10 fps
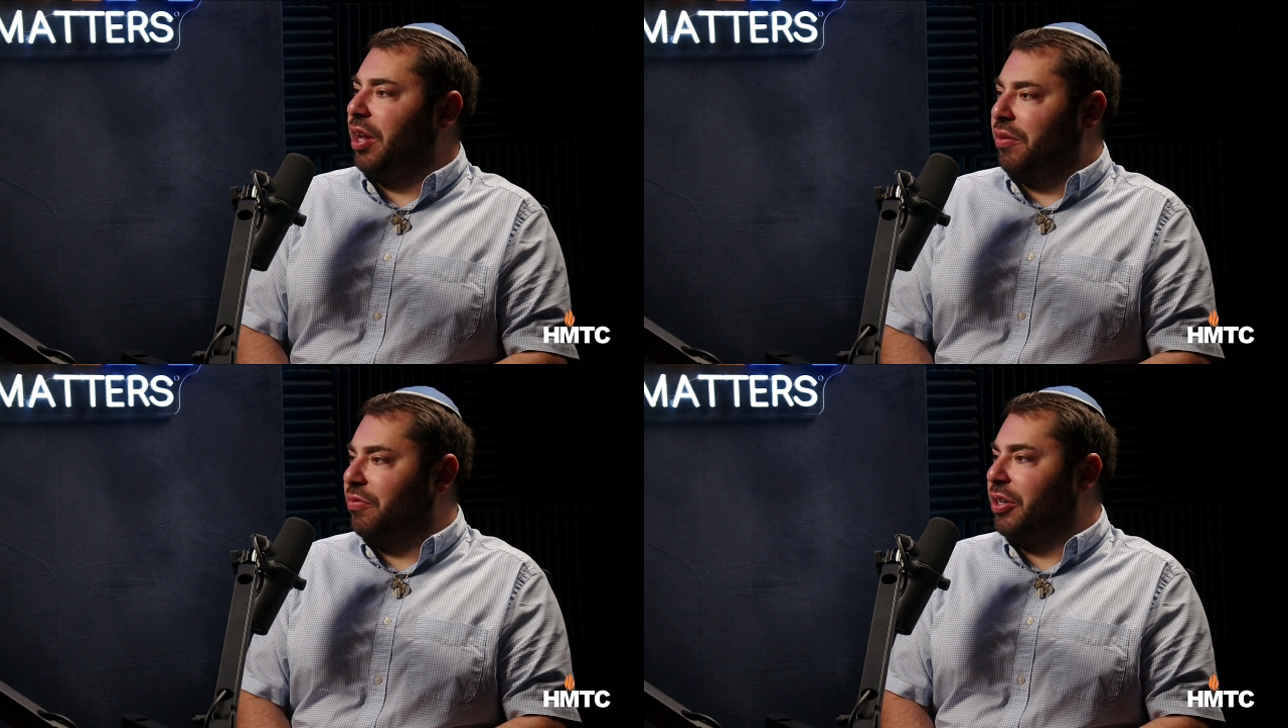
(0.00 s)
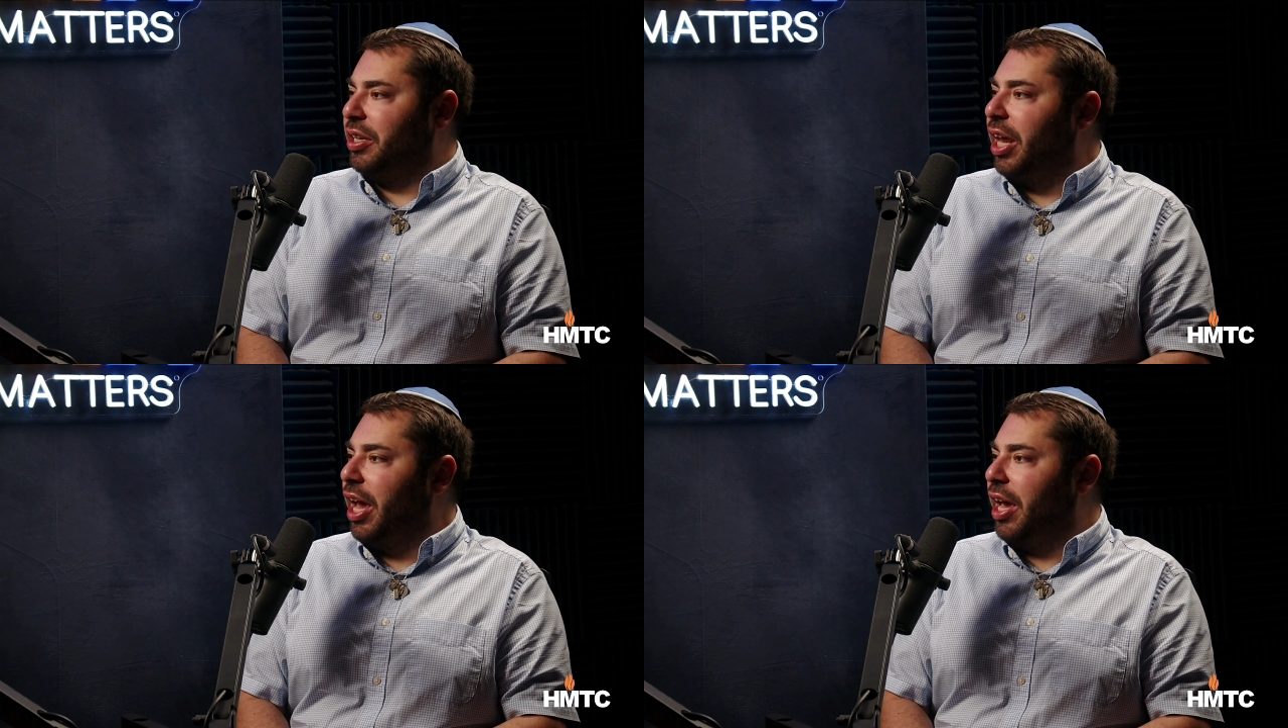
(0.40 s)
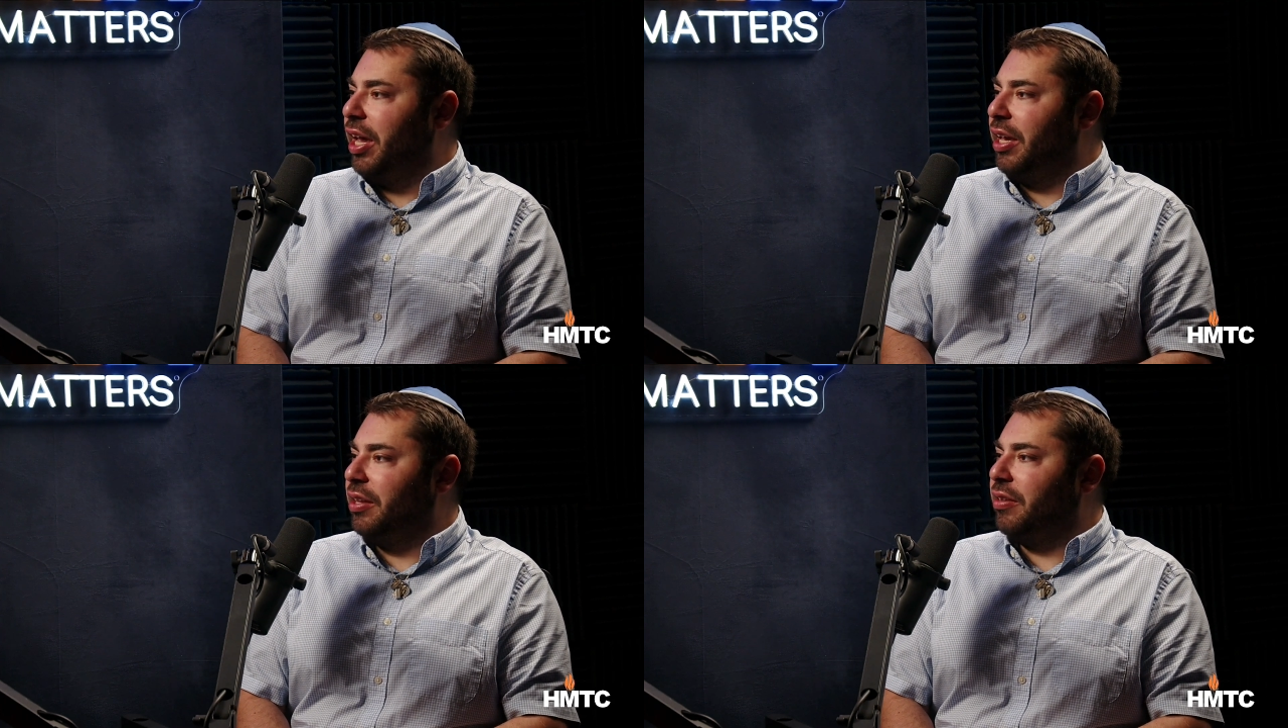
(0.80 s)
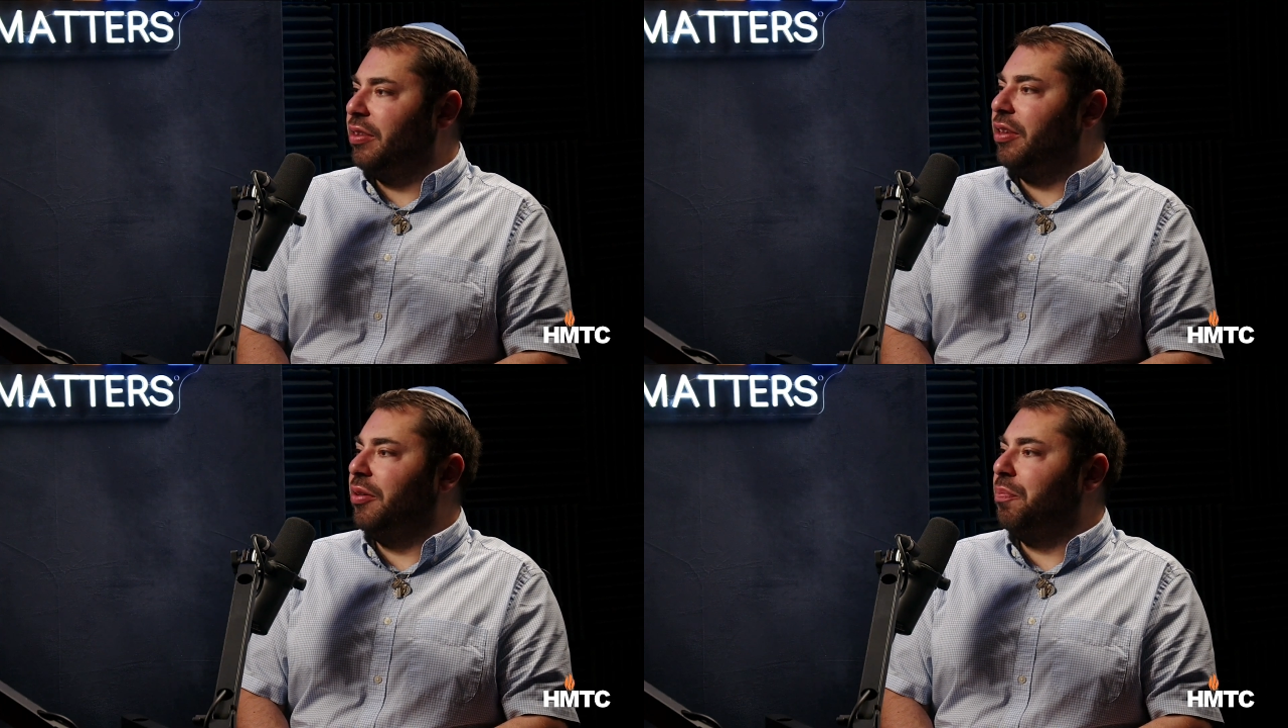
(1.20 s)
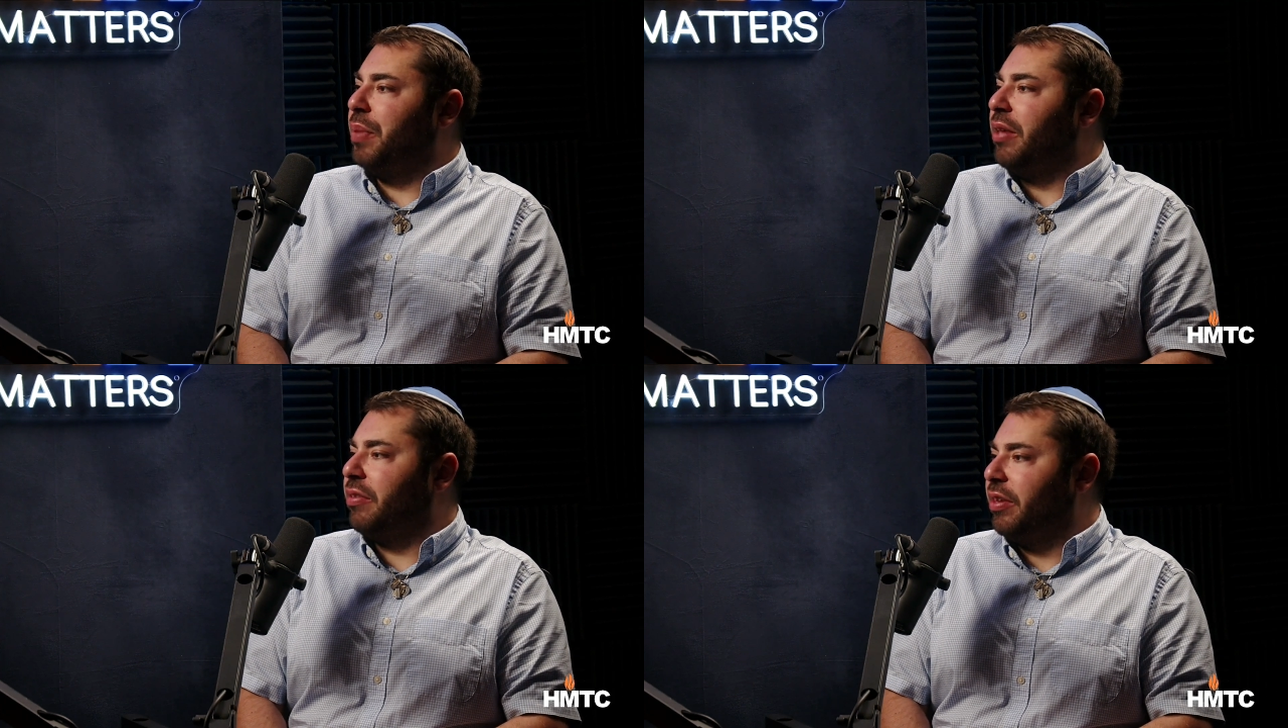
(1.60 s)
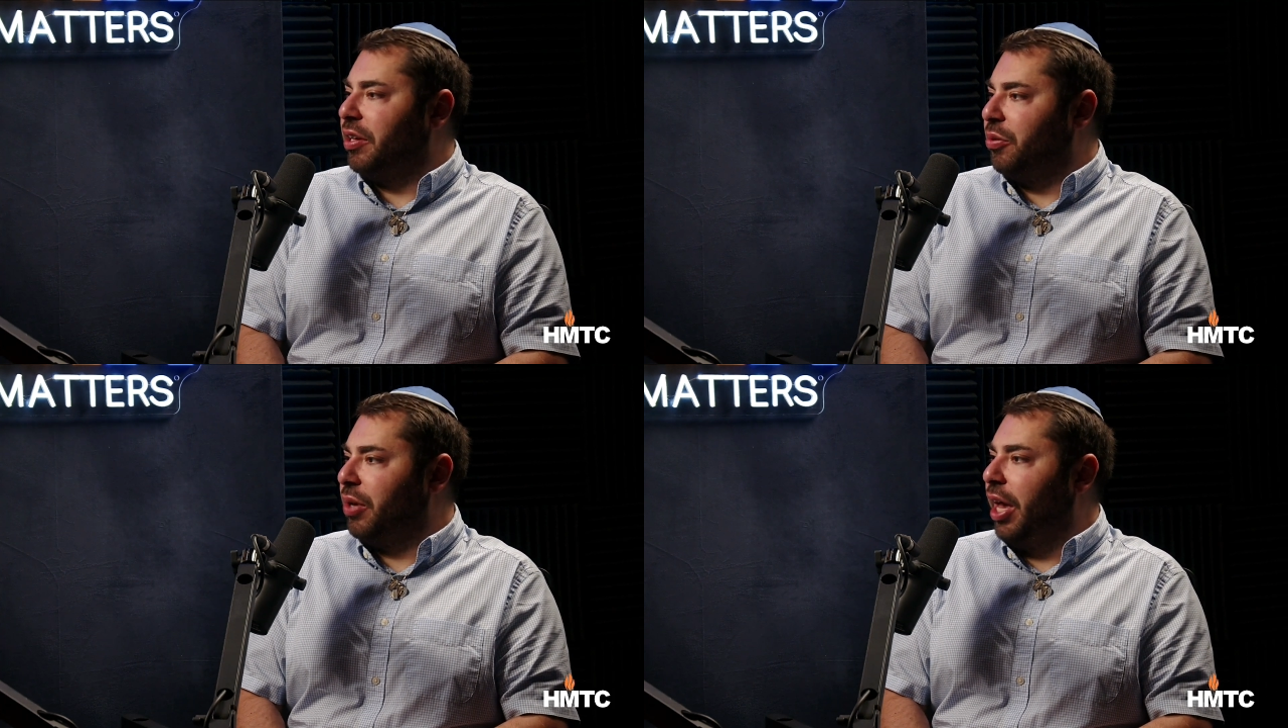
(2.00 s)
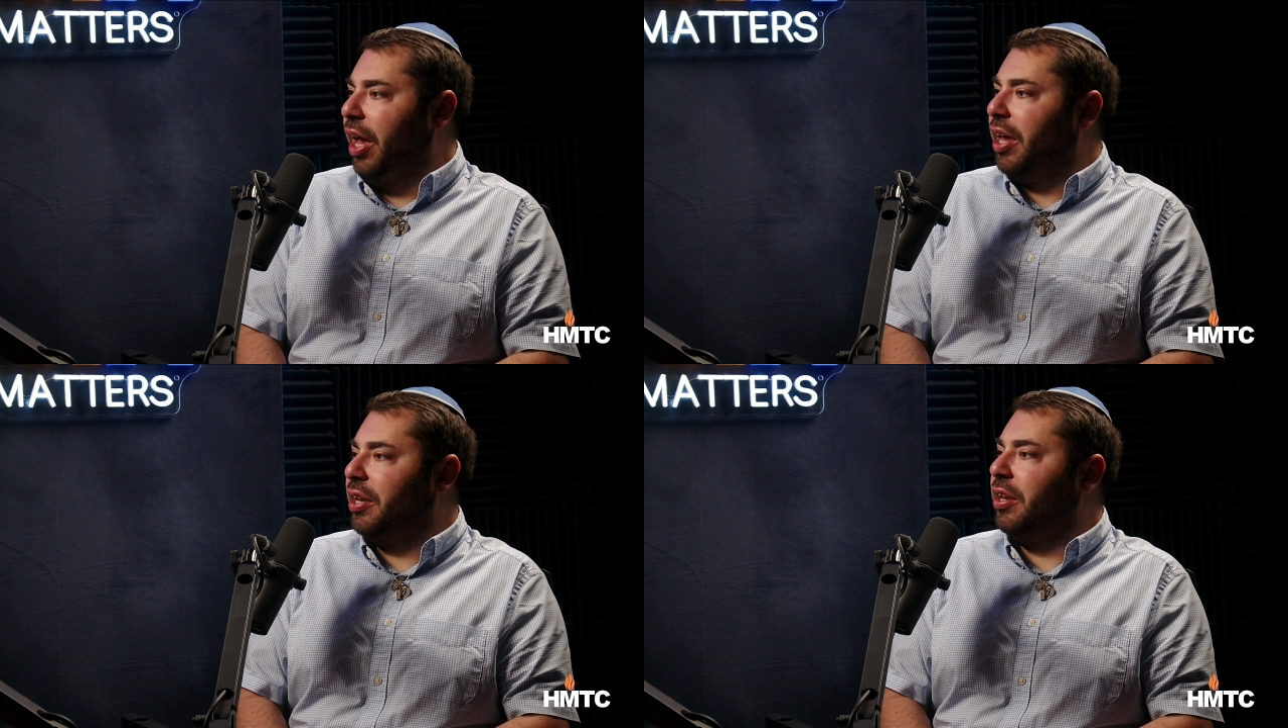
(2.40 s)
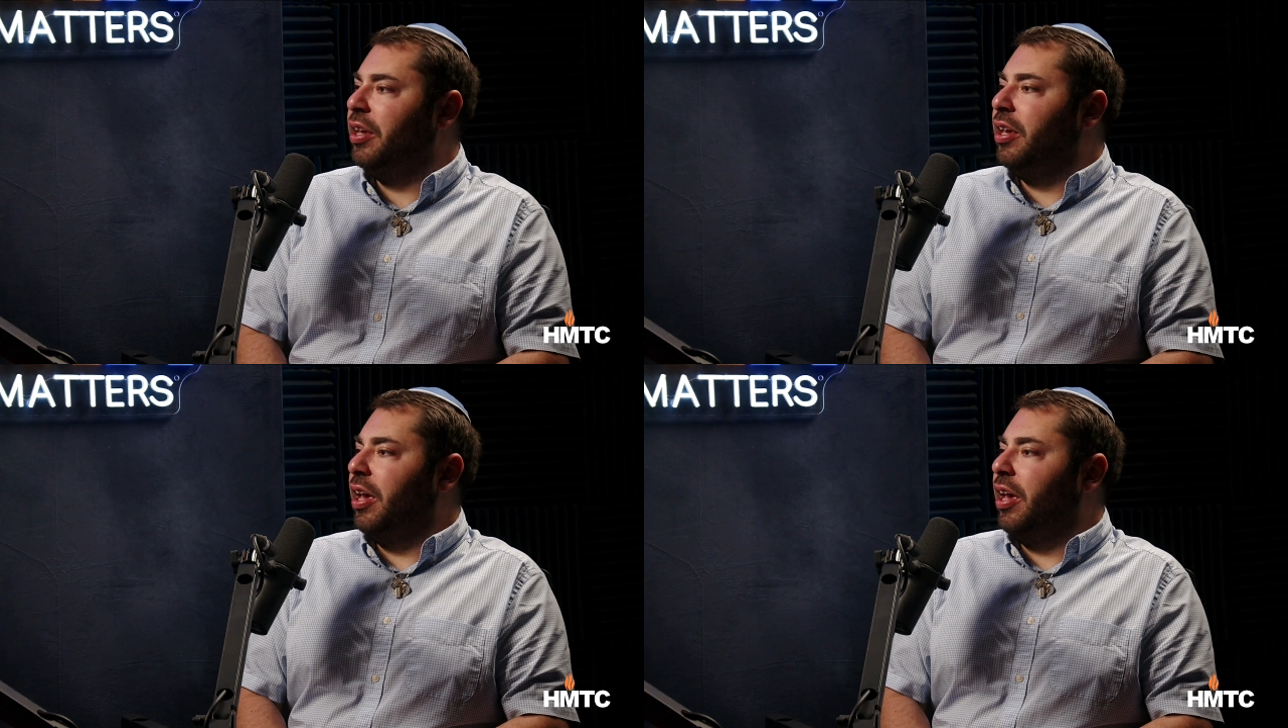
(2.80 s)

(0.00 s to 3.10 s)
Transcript: every day to the best that you can,